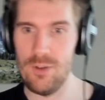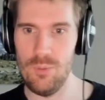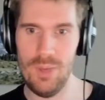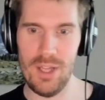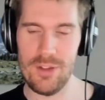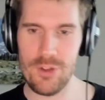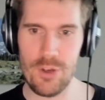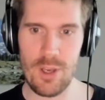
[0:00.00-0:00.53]

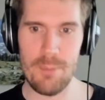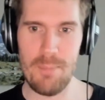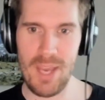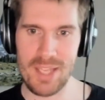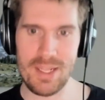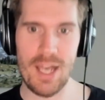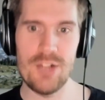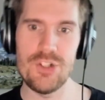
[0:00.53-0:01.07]
Well, you can
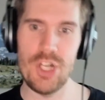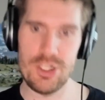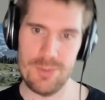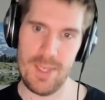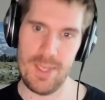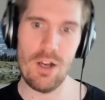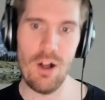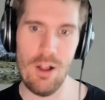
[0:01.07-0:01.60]
make that
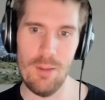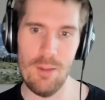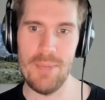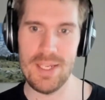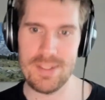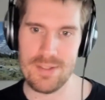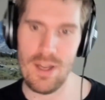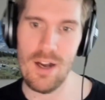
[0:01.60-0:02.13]
judgment call
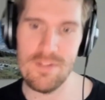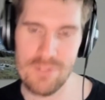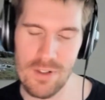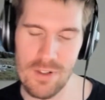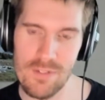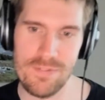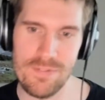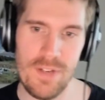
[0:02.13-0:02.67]
based off
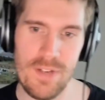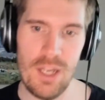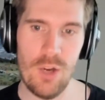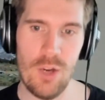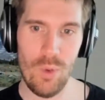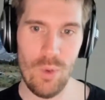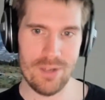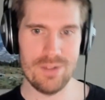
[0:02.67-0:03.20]
of
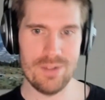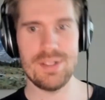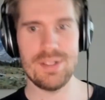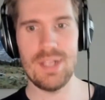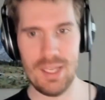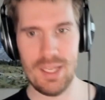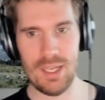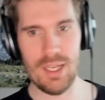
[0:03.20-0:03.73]
what you're
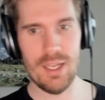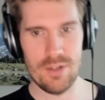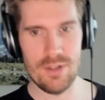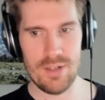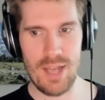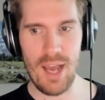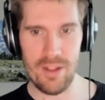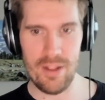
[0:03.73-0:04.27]
seeing in your
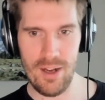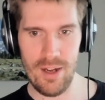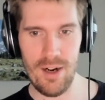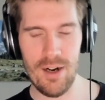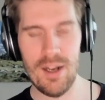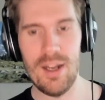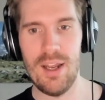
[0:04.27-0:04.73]
data there.